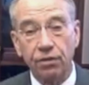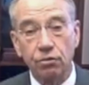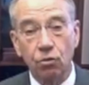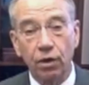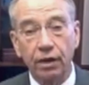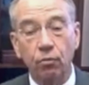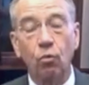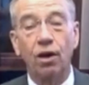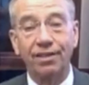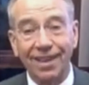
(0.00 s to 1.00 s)
is doing
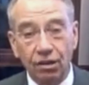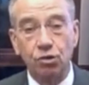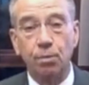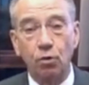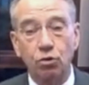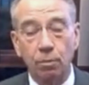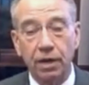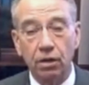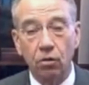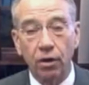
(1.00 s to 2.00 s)
what they're supposed to
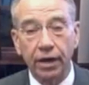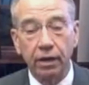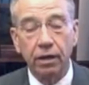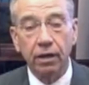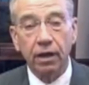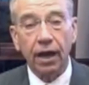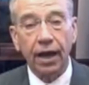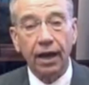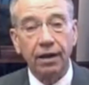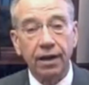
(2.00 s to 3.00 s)
be doing,
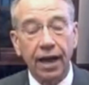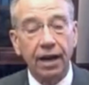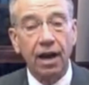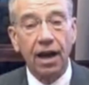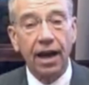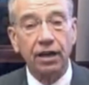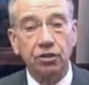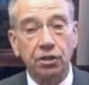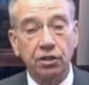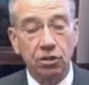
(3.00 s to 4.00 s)
and
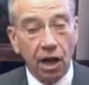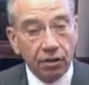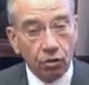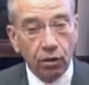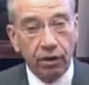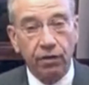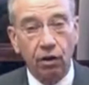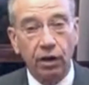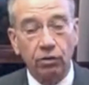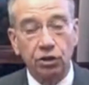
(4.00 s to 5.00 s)
NIH is not doing a
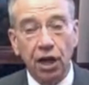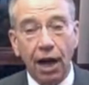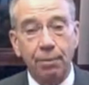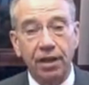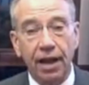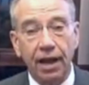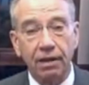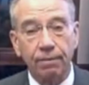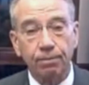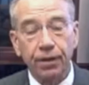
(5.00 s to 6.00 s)
very good job of that.